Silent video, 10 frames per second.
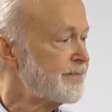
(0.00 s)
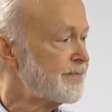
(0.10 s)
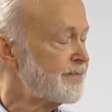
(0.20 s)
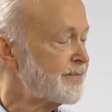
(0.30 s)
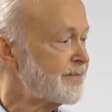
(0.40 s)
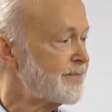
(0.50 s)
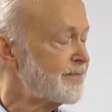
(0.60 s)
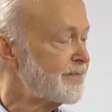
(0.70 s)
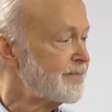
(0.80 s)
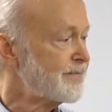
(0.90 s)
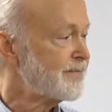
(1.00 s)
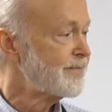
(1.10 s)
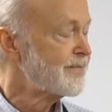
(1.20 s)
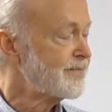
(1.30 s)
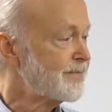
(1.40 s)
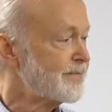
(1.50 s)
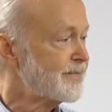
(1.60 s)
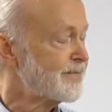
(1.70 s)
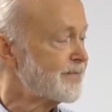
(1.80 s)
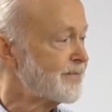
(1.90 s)

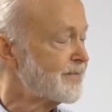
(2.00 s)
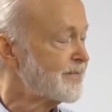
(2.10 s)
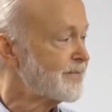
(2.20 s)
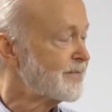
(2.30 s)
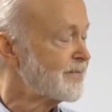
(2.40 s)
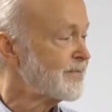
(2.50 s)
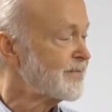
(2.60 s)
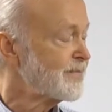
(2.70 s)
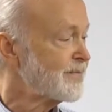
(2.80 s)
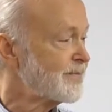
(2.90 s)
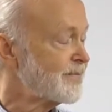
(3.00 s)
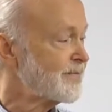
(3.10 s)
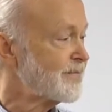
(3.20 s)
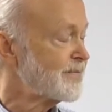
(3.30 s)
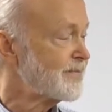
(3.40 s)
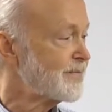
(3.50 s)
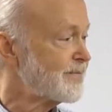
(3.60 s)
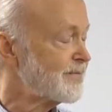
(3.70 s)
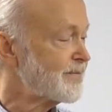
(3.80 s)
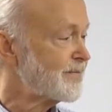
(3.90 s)

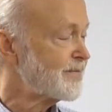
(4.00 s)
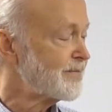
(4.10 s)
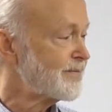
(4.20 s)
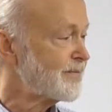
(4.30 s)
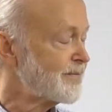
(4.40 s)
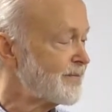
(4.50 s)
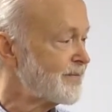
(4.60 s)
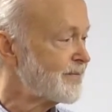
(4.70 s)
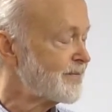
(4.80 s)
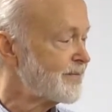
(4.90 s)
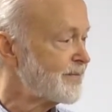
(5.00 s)
The person shown says nothing.